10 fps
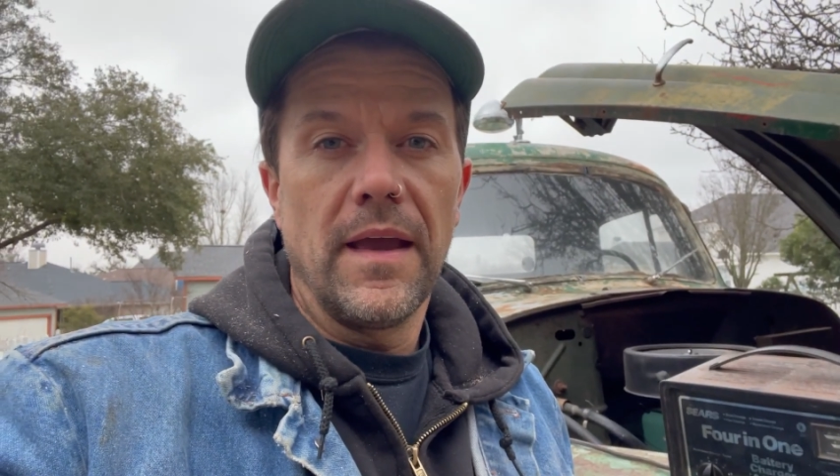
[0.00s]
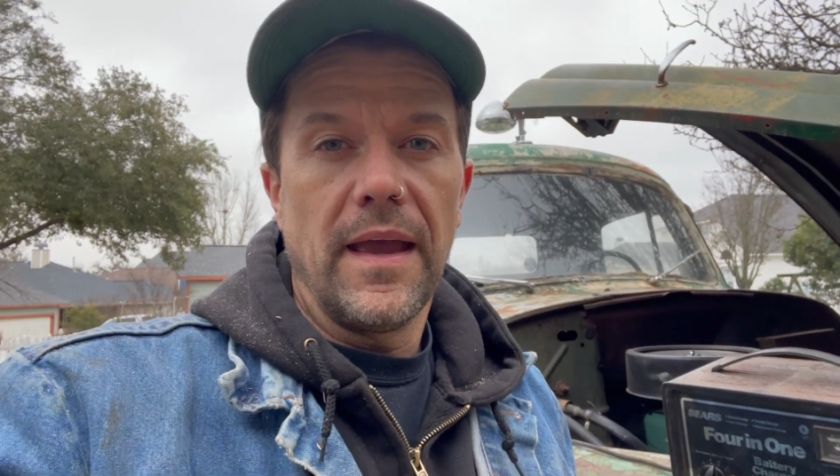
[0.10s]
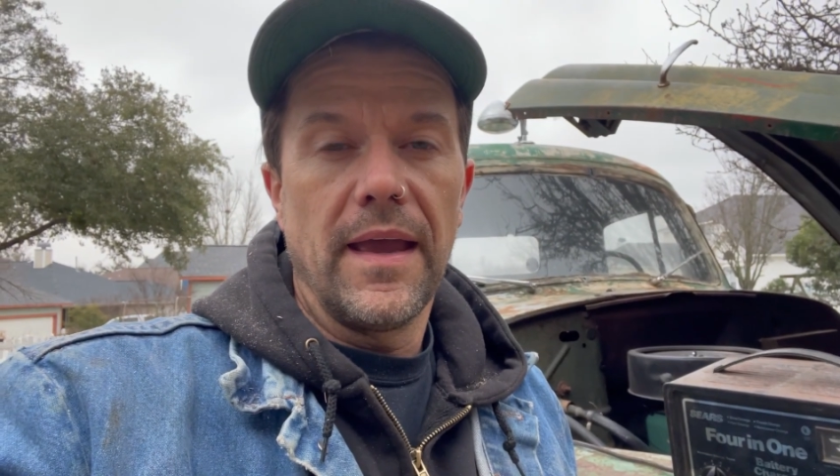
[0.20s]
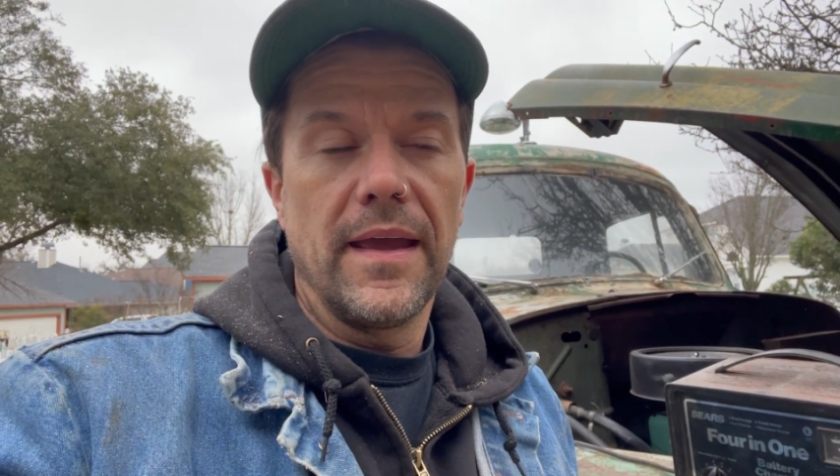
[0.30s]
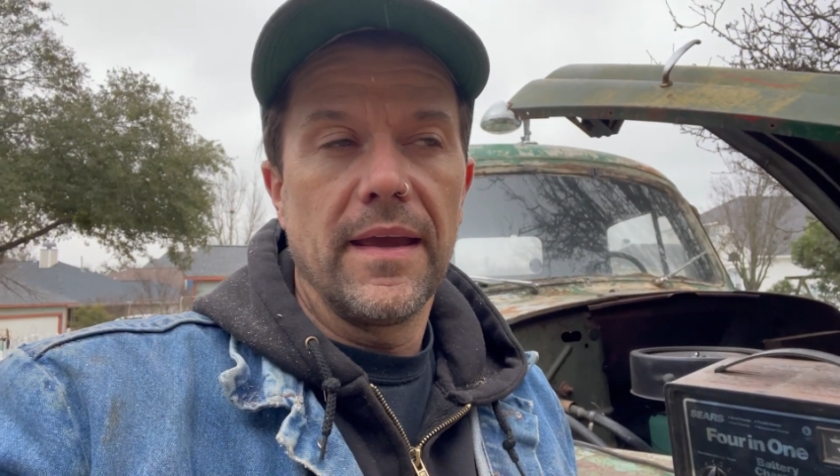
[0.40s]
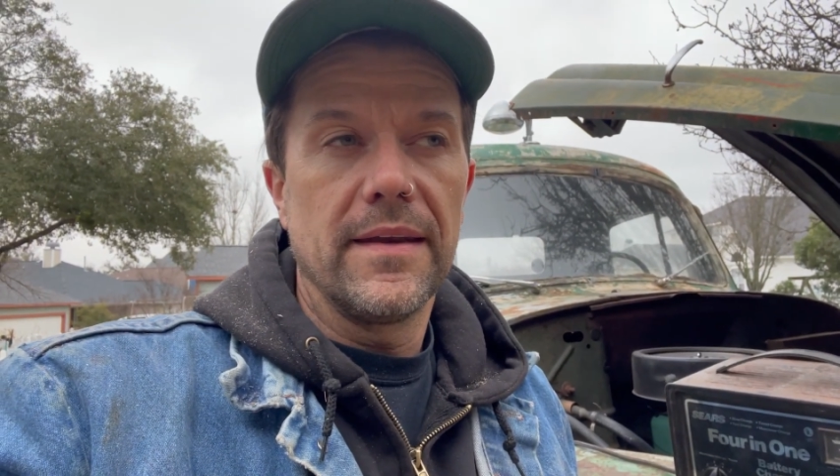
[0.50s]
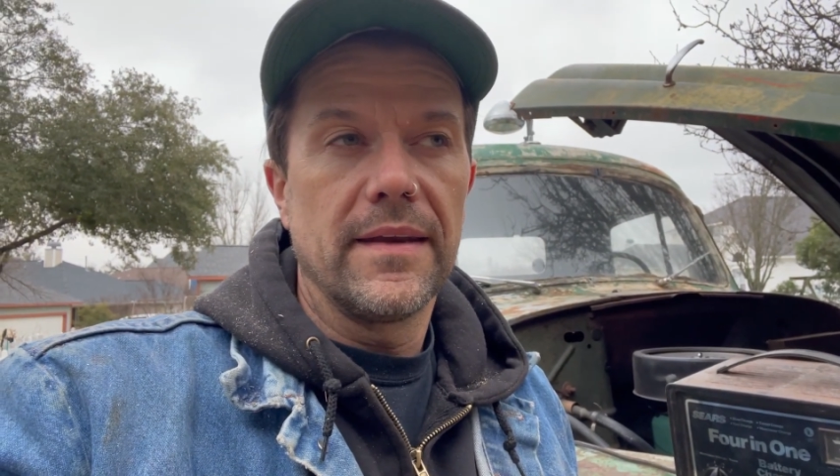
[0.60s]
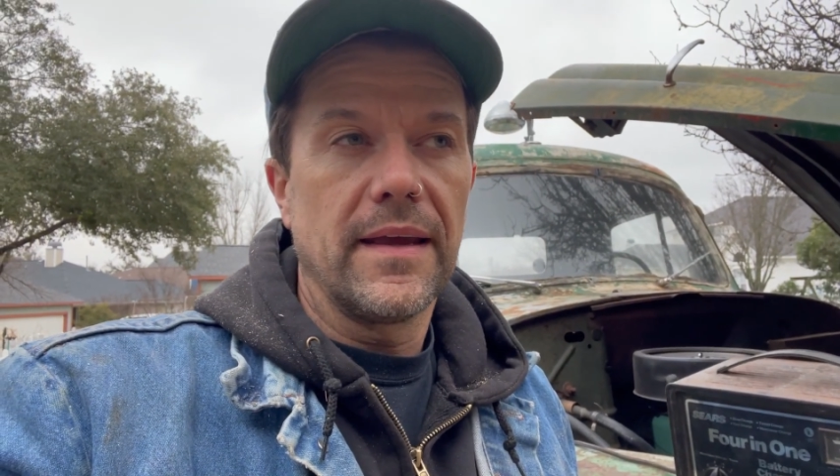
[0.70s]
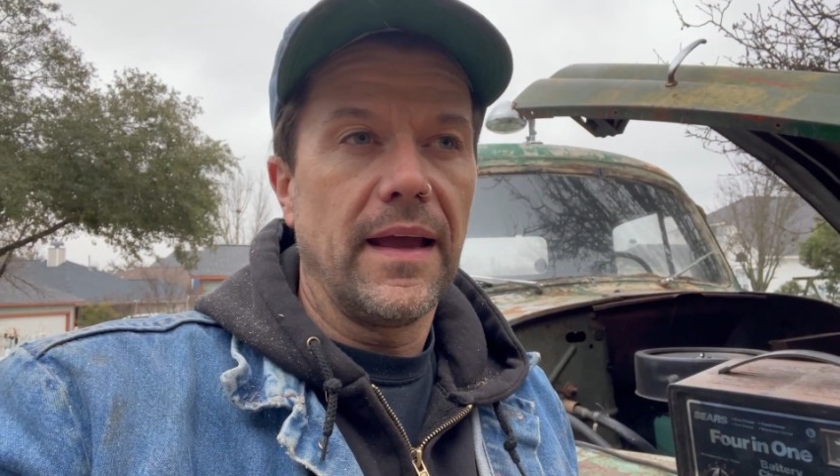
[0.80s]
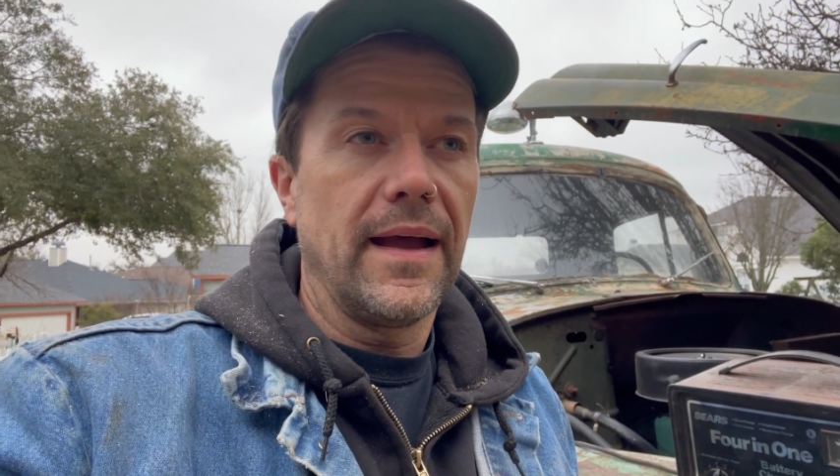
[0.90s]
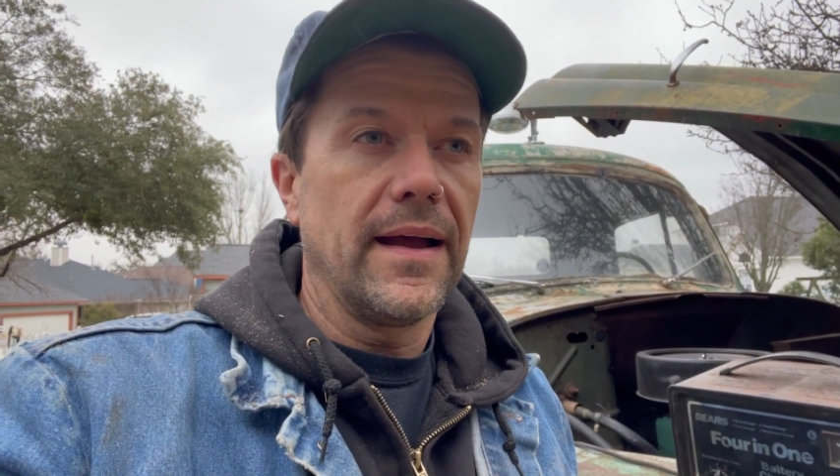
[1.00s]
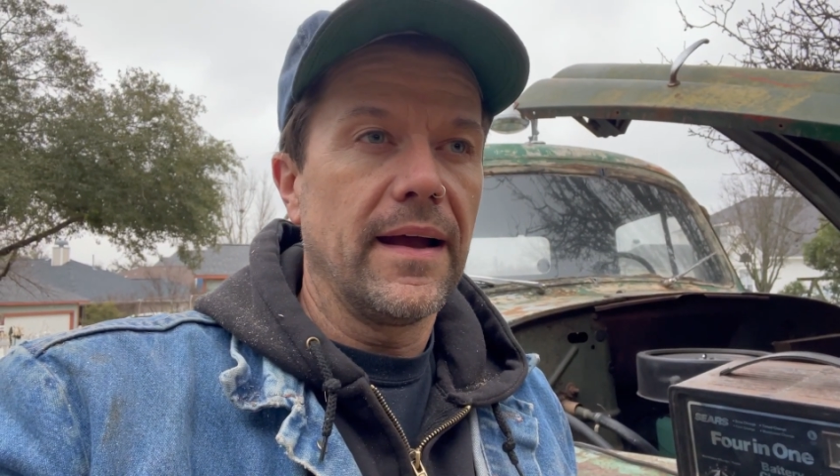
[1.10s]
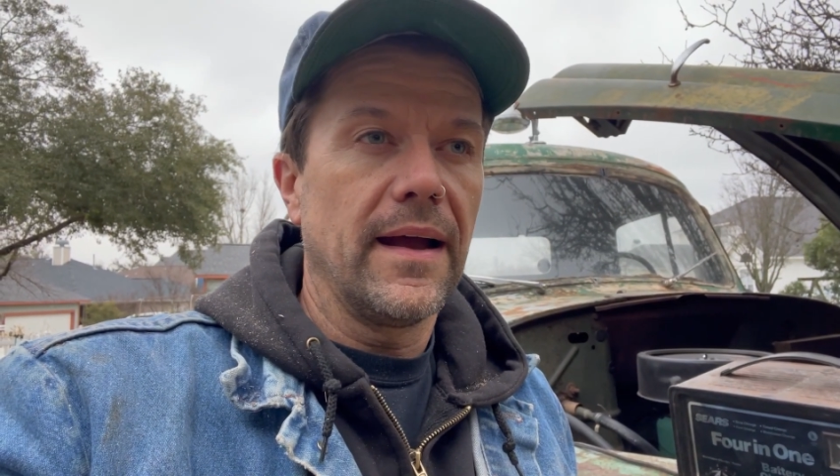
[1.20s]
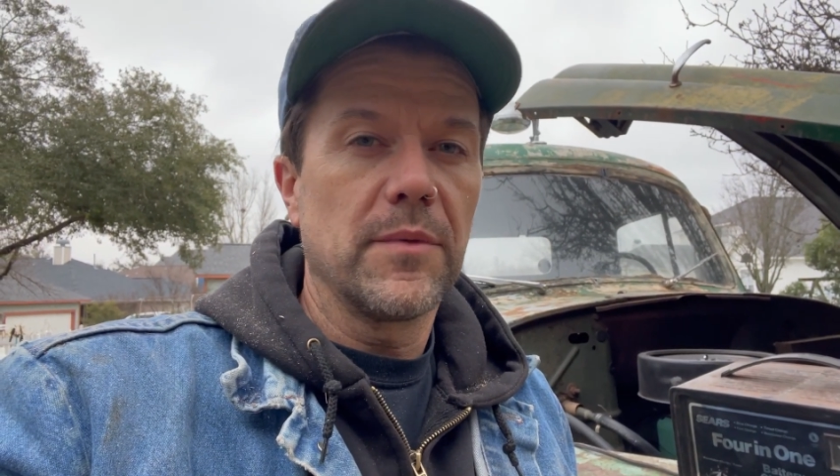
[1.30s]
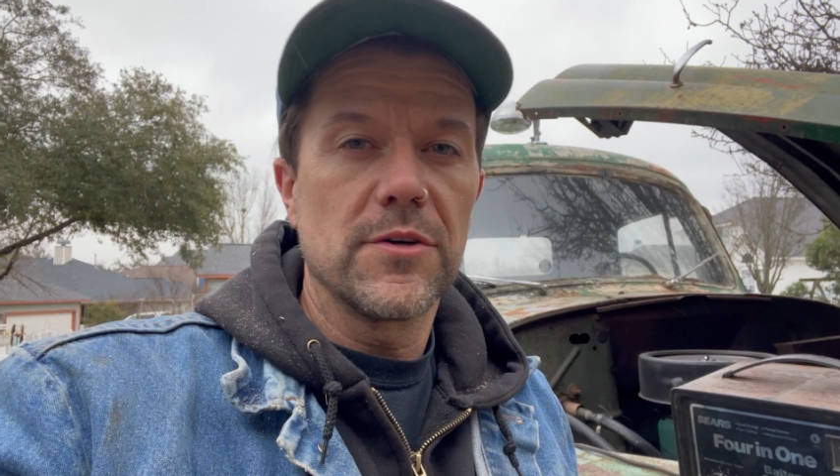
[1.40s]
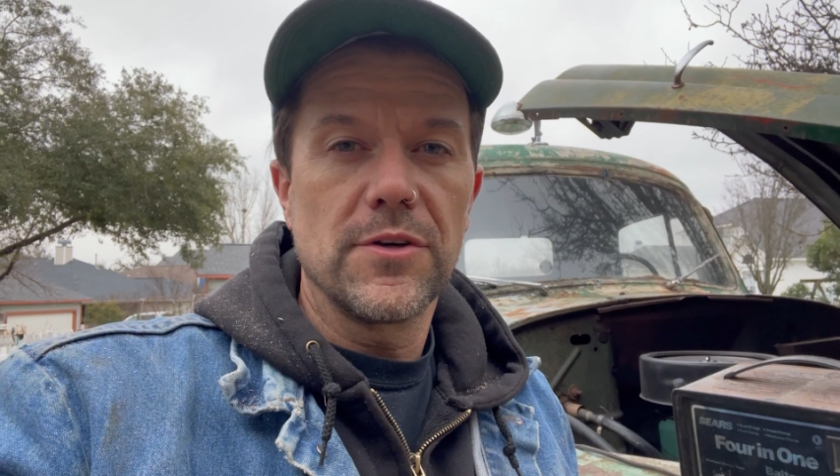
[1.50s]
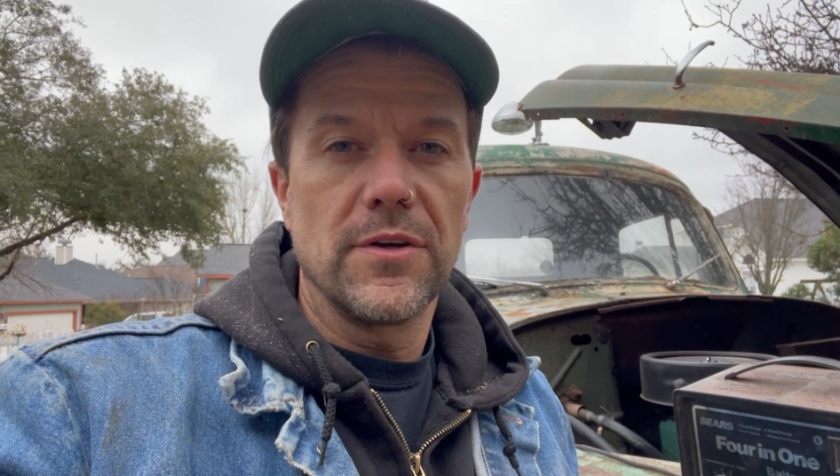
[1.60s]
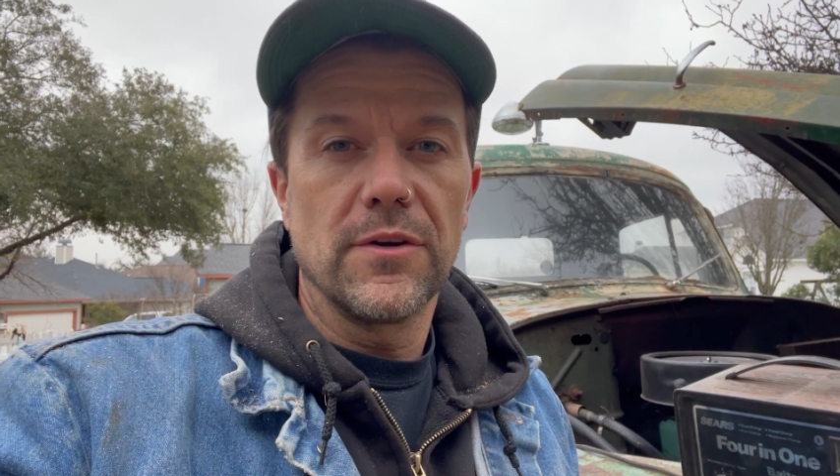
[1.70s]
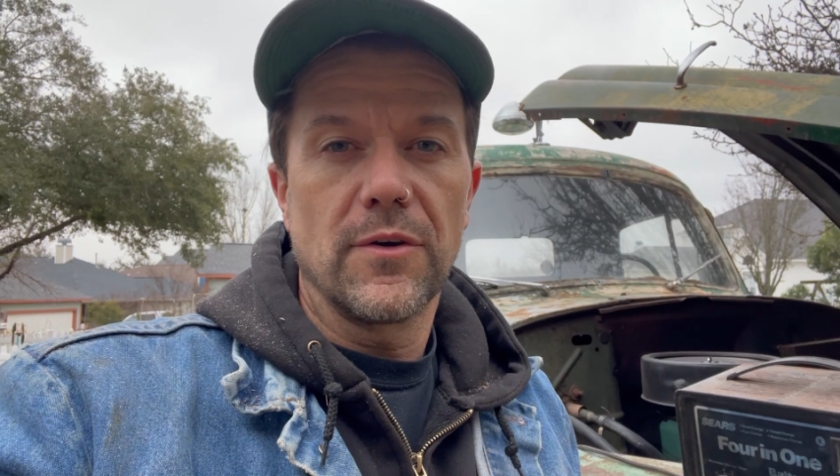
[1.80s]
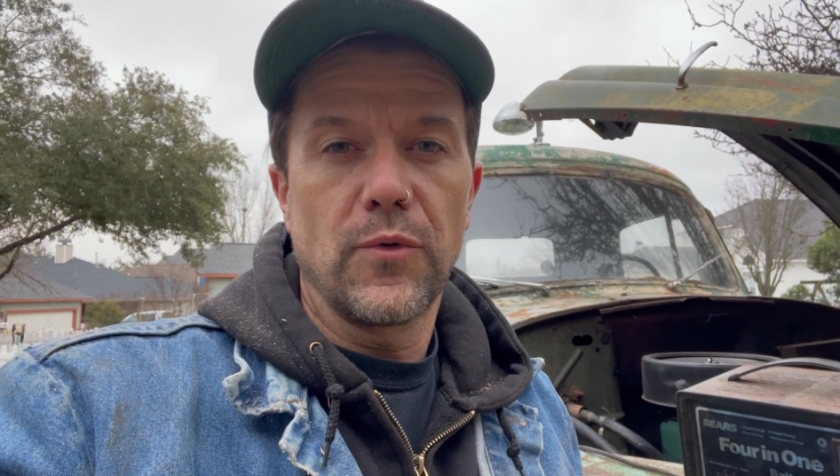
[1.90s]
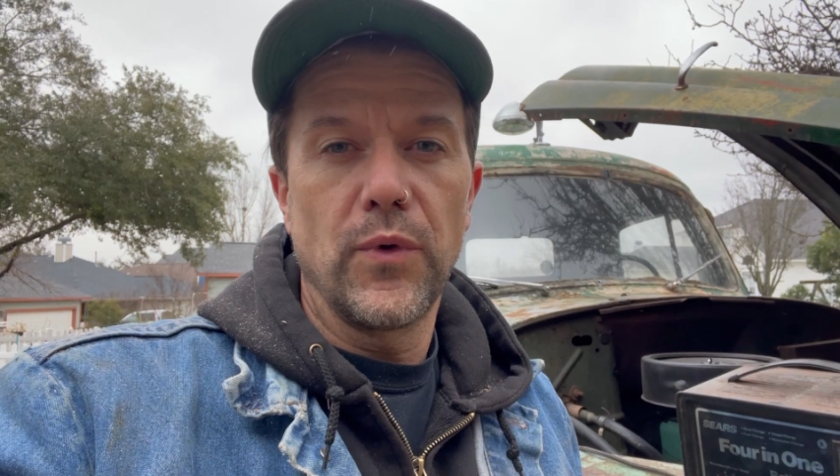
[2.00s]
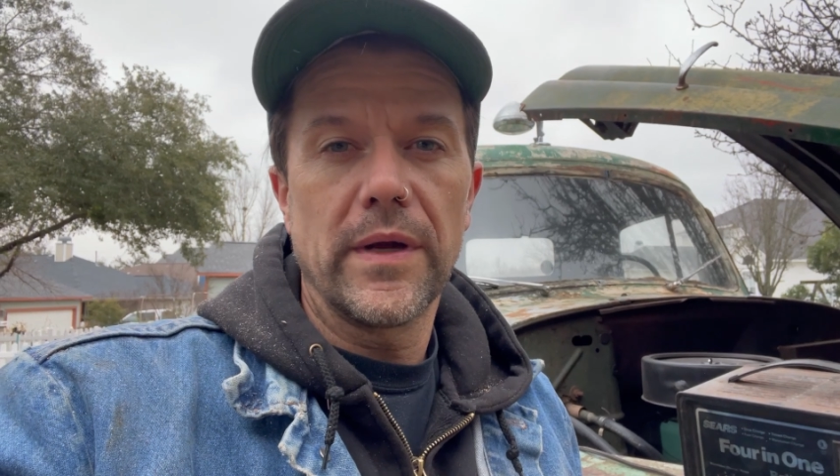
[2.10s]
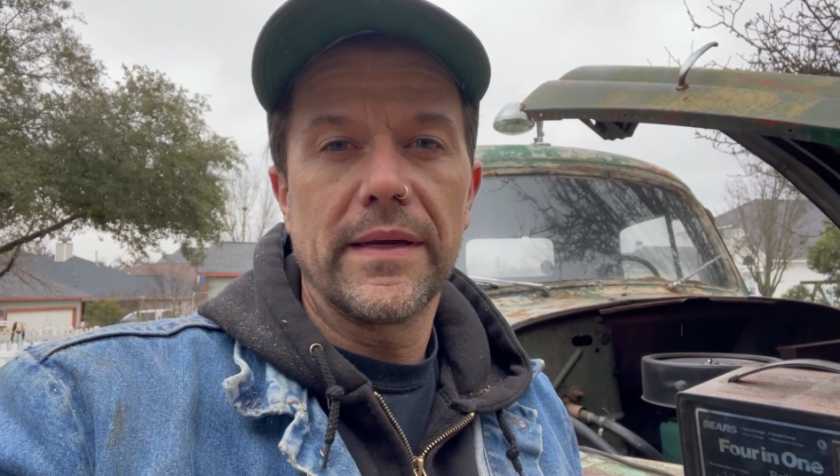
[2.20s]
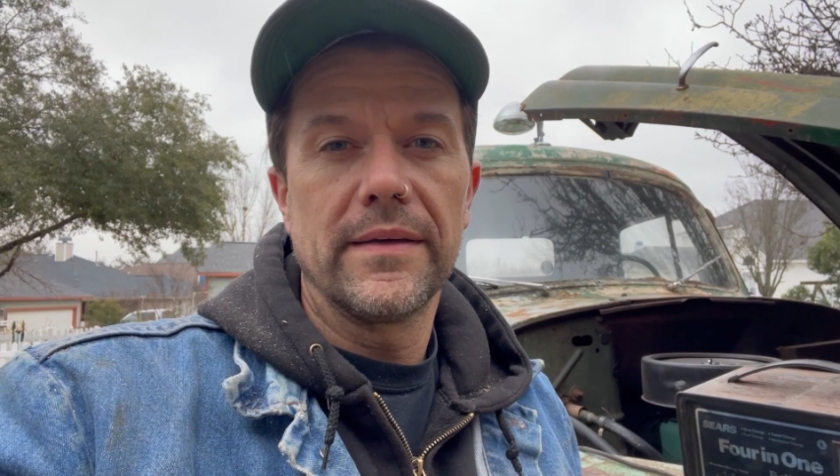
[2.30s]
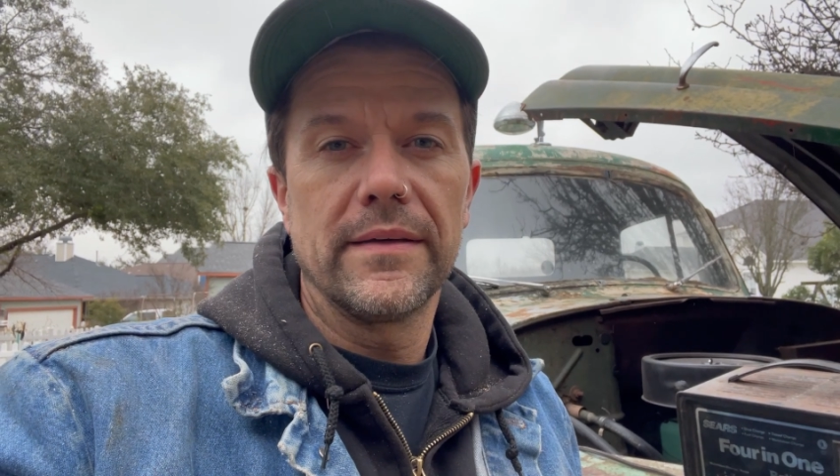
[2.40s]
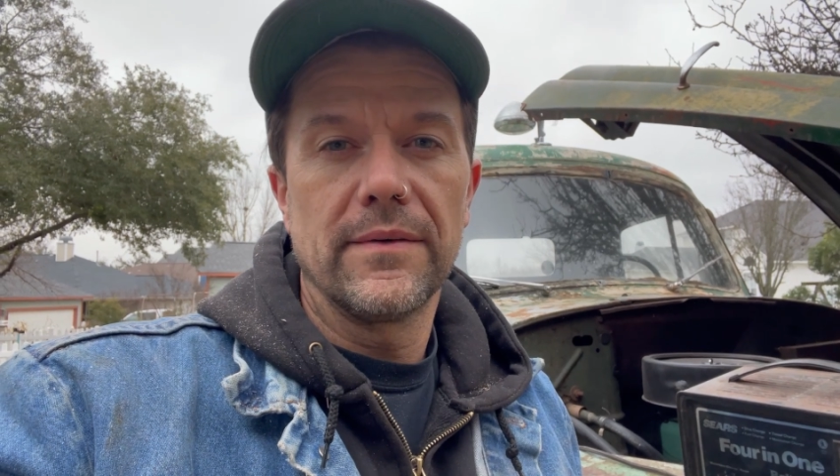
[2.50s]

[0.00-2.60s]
And I'm gonna show you a quick